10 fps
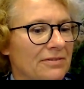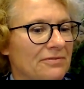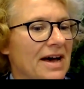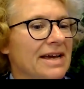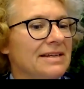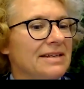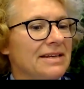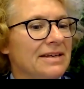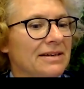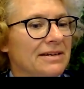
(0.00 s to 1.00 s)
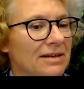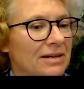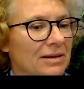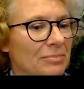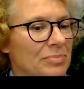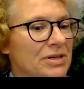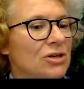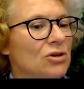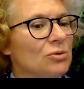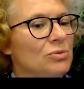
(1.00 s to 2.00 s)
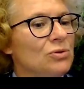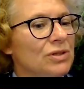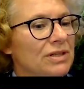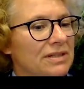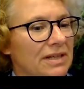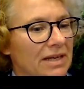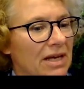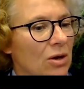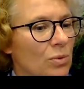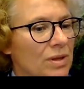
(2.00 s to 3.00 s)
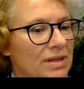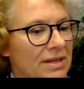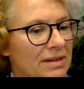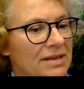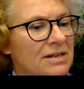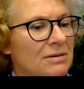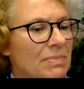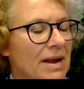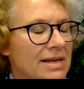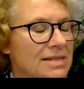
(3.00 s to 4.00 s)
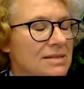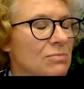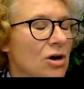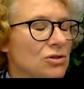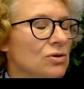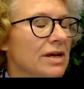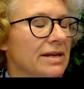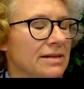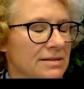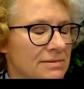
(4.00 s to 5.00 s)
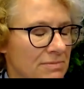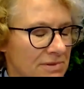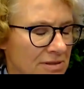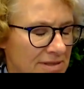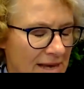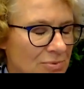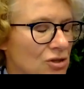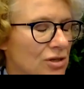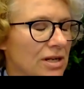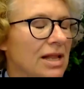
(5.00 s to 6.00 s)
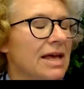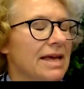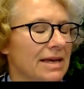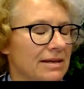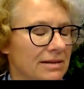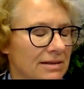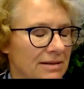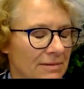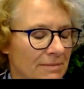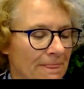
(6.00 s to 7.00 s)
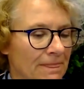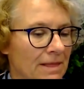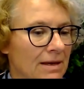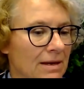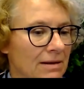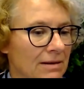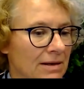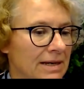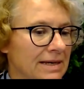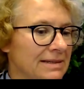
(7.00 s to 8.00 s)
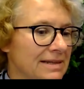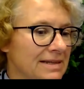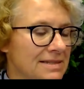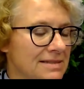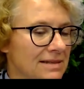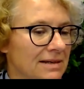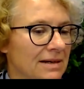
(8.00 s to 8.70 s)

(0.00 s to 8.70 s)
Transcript: finding a peer community within the class model and exceptional in these